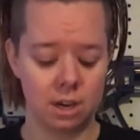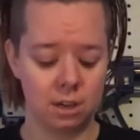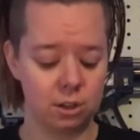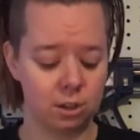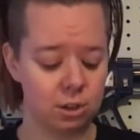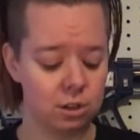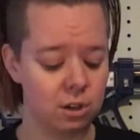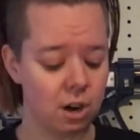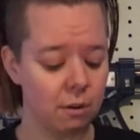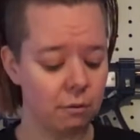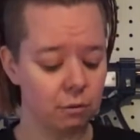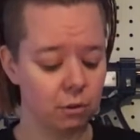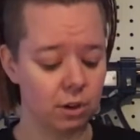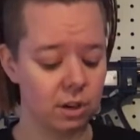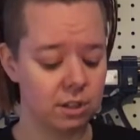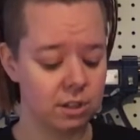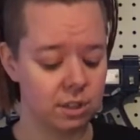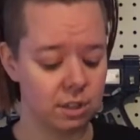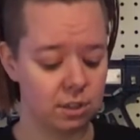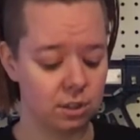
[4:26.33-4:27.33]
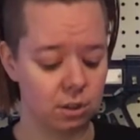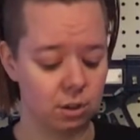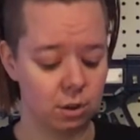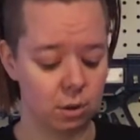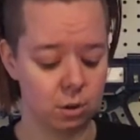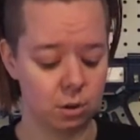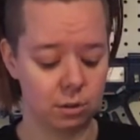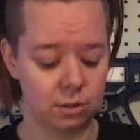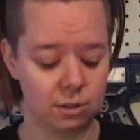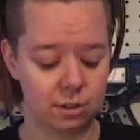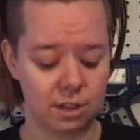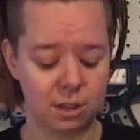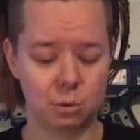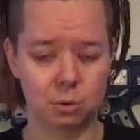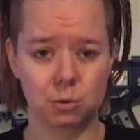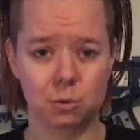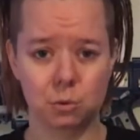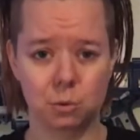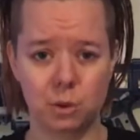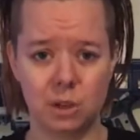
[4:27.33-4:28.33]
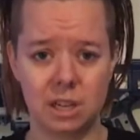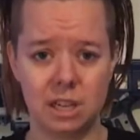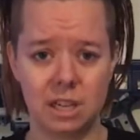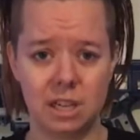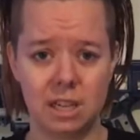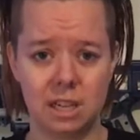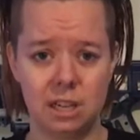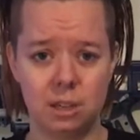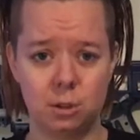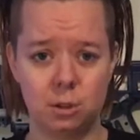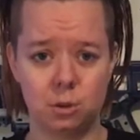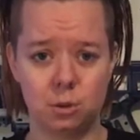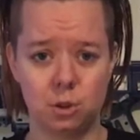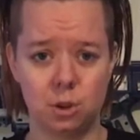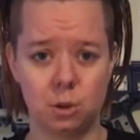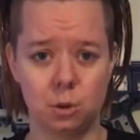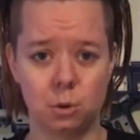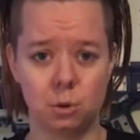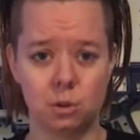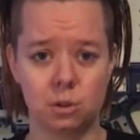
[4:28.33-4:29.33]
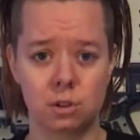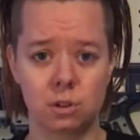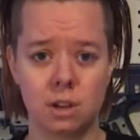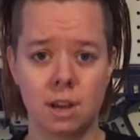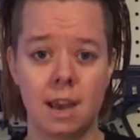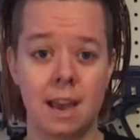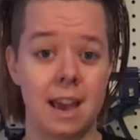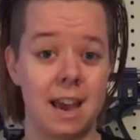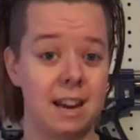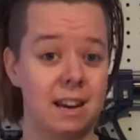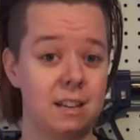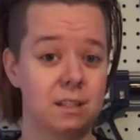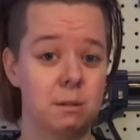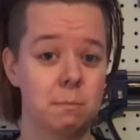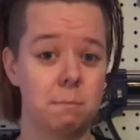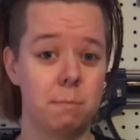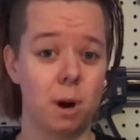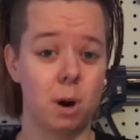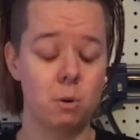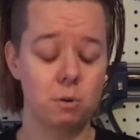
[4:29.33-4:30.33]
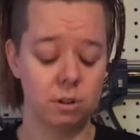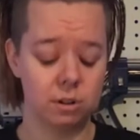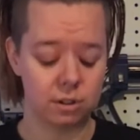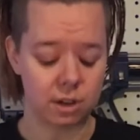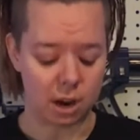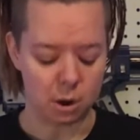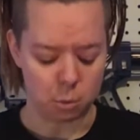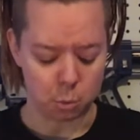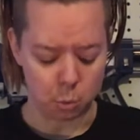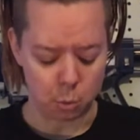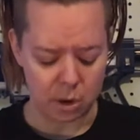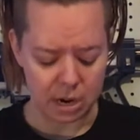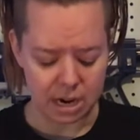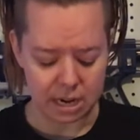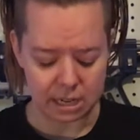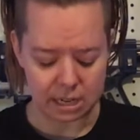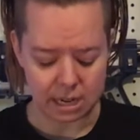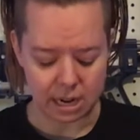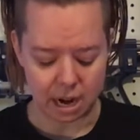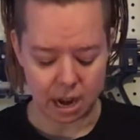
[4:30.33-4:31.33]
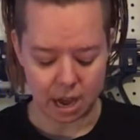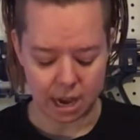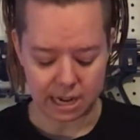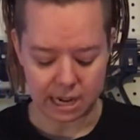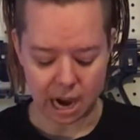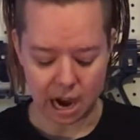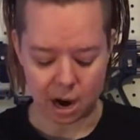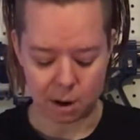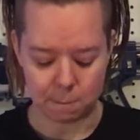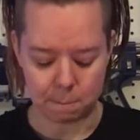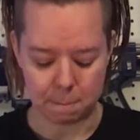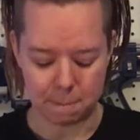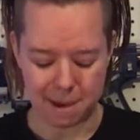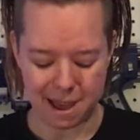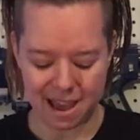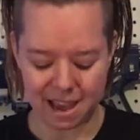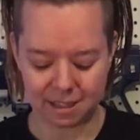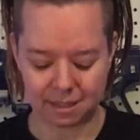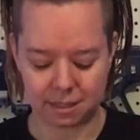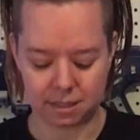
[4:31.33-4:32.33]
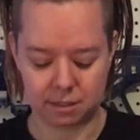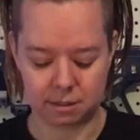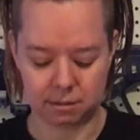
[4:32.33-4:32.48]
The coverage is good, it was really easy to use, and as a bonus I really like how matte